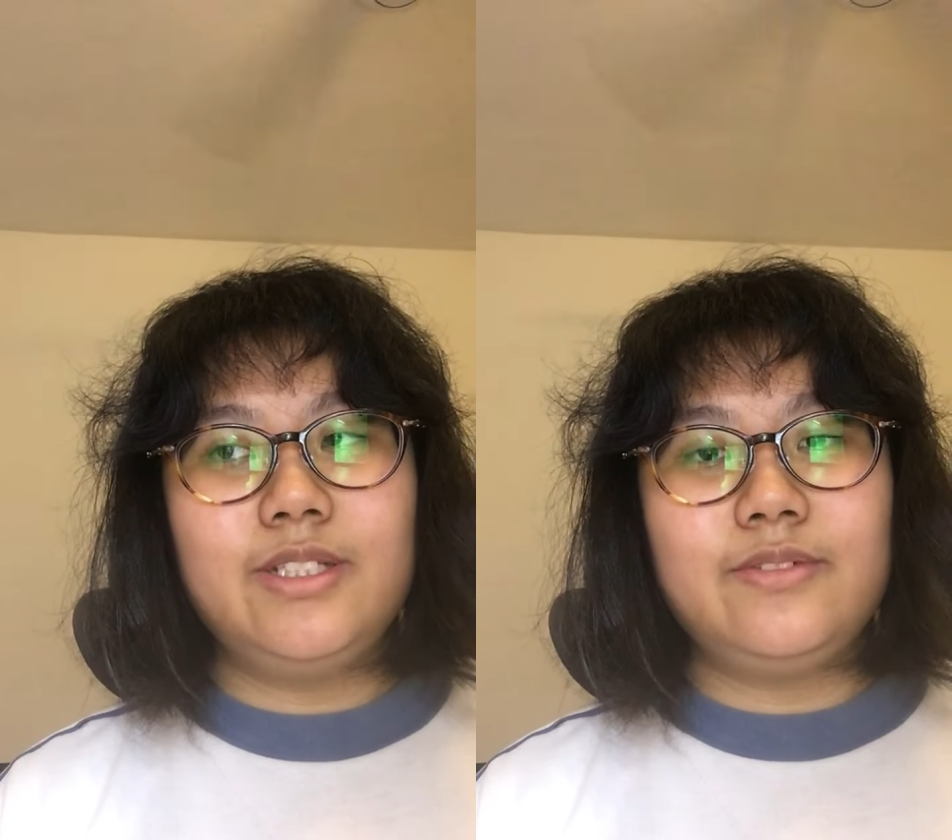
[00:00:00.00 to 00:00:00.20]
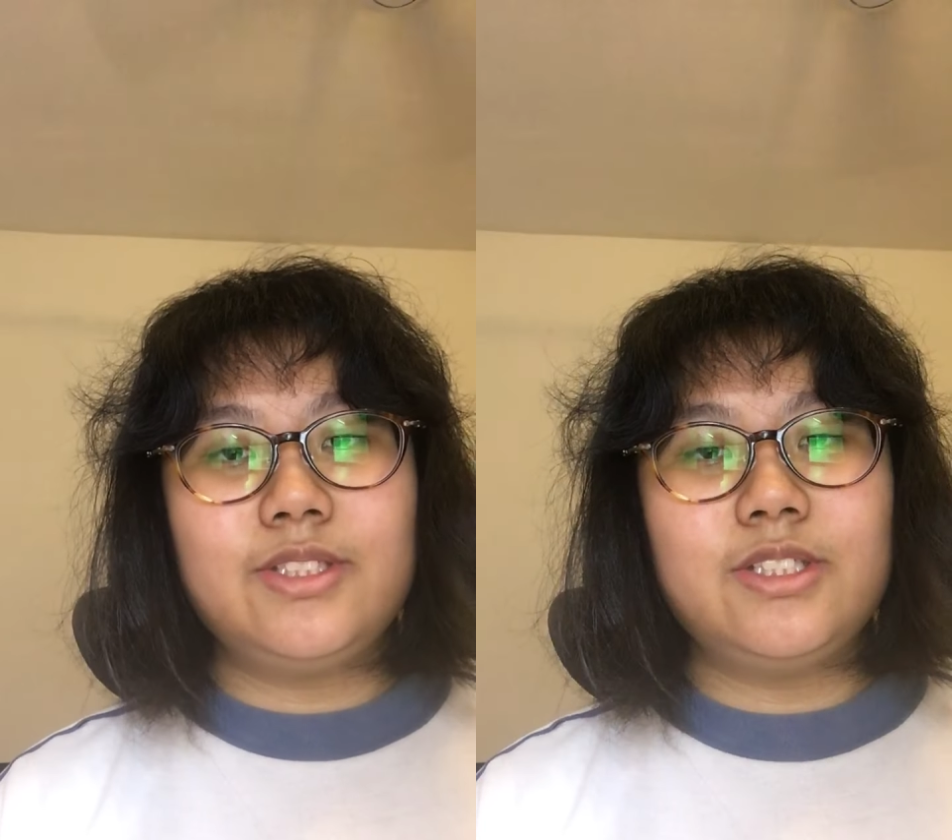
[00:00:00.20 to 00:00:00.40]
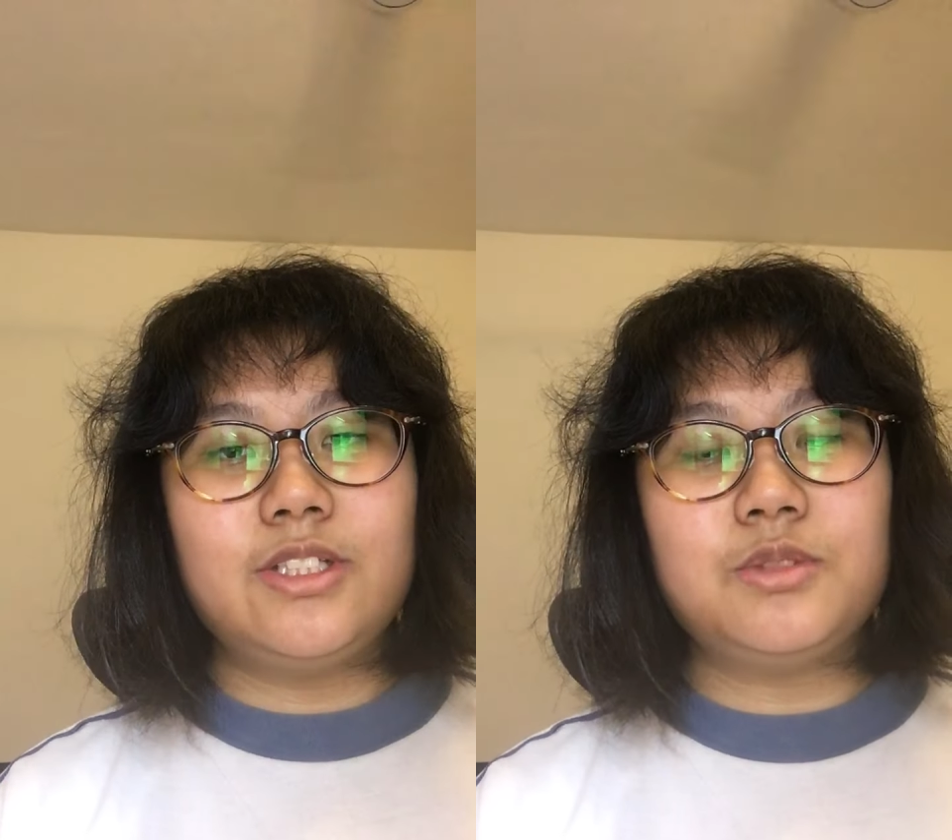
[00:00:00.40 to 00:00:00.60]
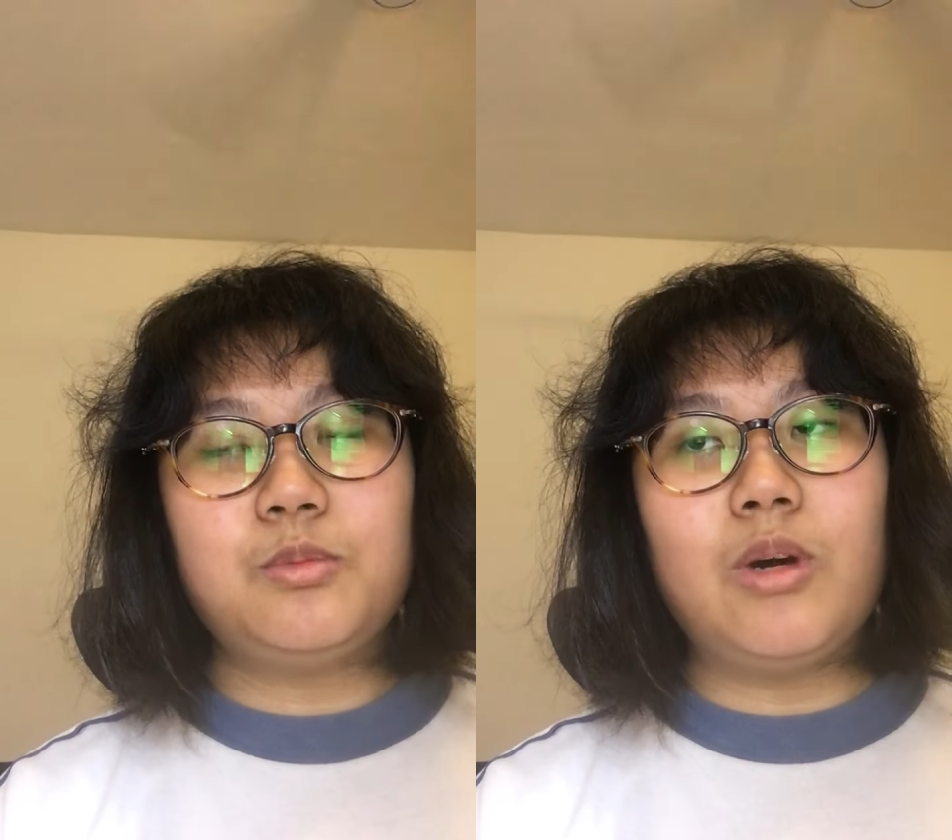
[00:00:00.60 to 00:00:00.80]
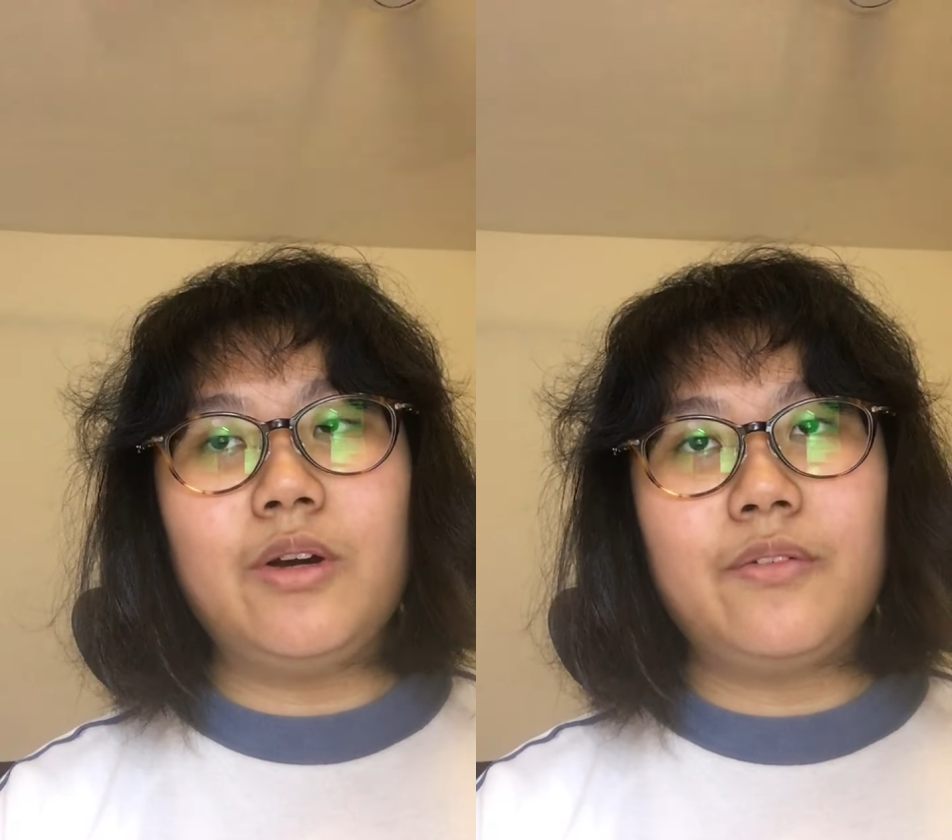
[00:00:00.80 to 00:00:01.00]
if it's in the
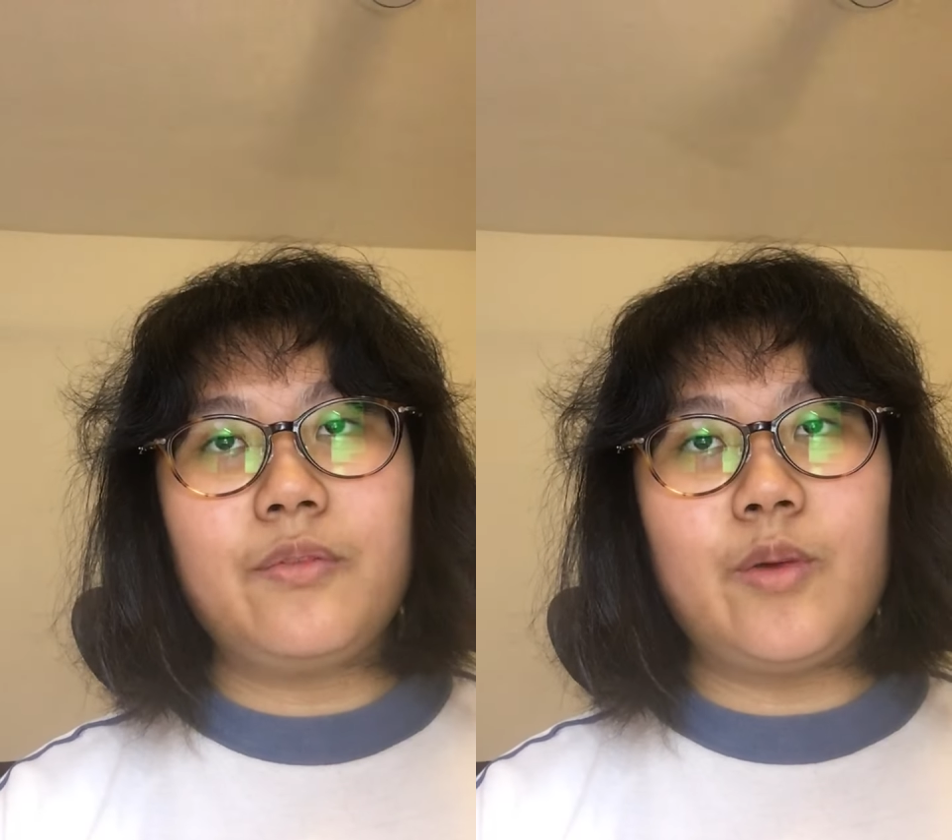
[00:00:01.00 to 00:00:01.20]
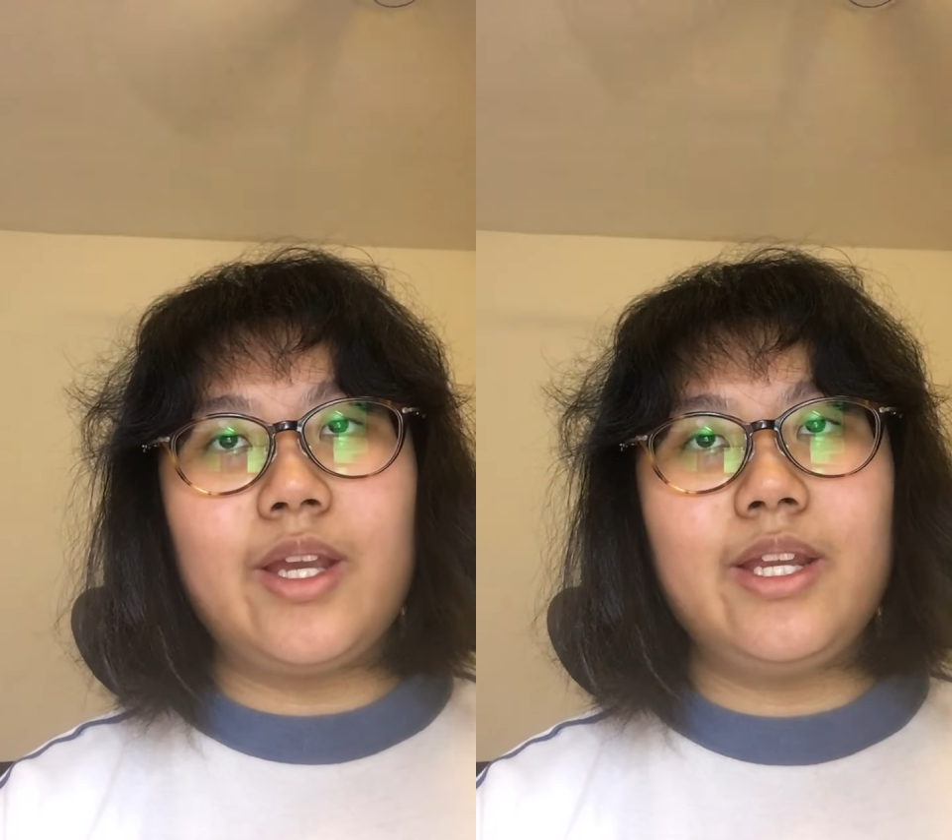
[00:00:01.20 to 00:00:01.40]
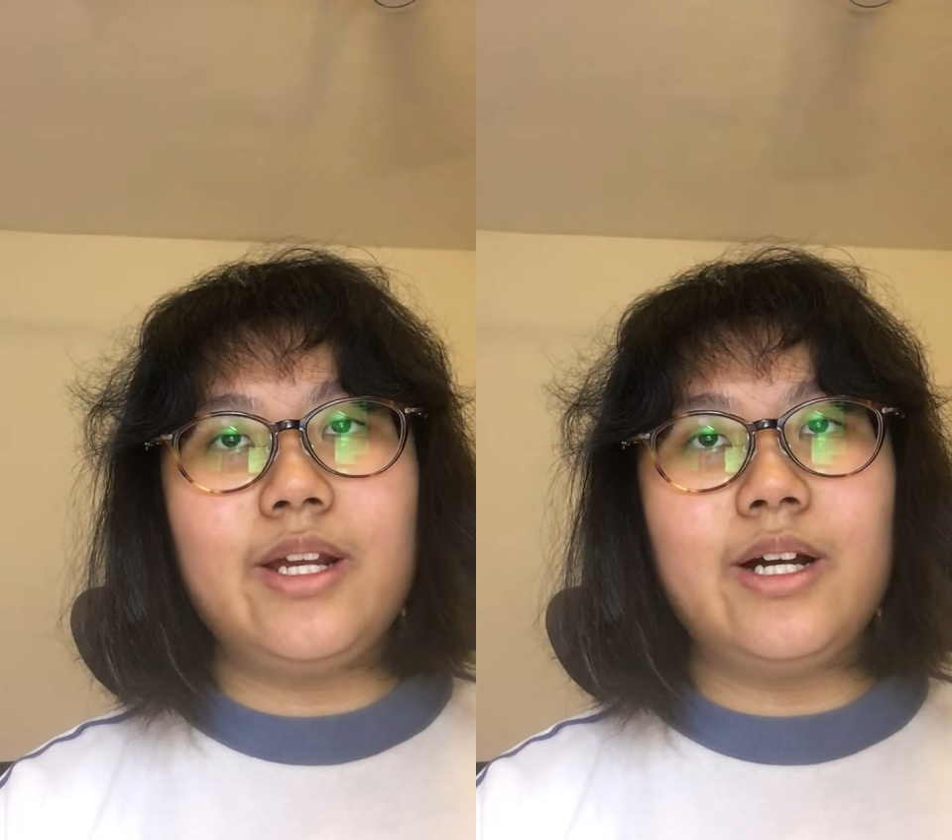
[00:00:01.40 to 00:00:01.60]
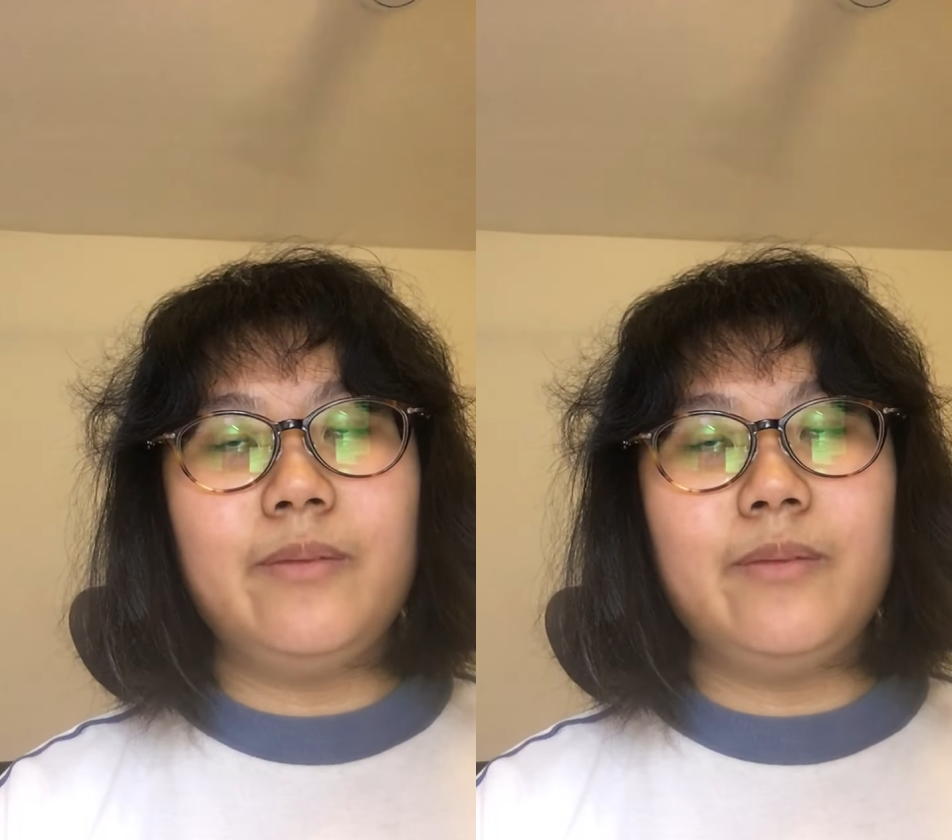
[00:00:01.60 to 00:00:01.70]
12th grade,